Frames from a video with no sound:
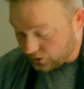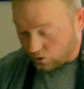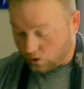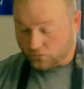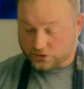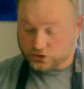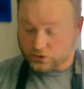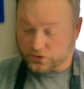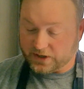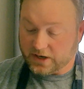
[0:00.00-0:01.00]
we go over to
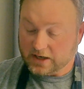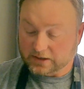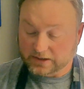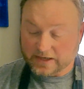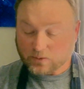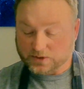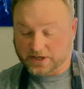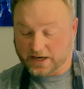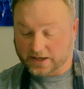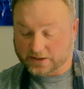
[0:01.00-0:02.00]
the
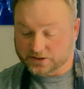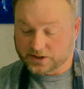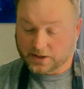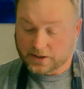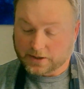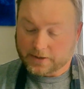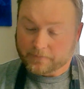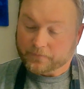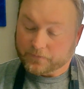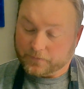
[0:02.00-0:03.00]
Liquitex,
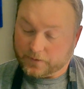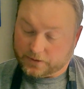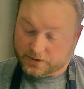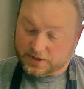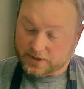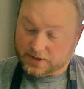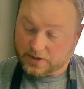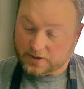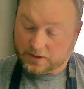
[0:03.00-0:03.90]
the